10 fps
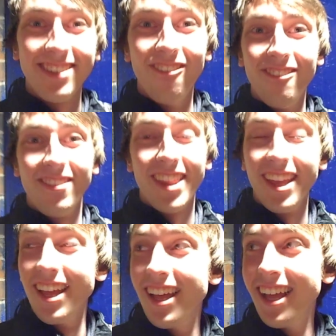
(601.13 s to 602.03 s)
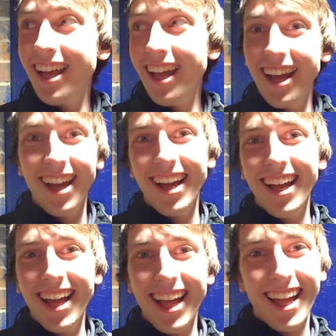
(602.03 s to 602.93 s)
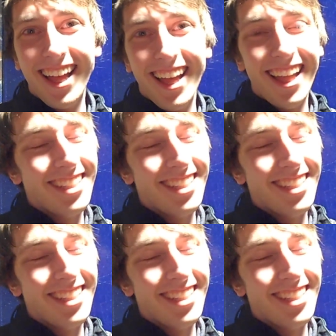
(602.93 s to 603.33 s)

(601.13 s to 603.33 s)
Basically, he's a very happy man.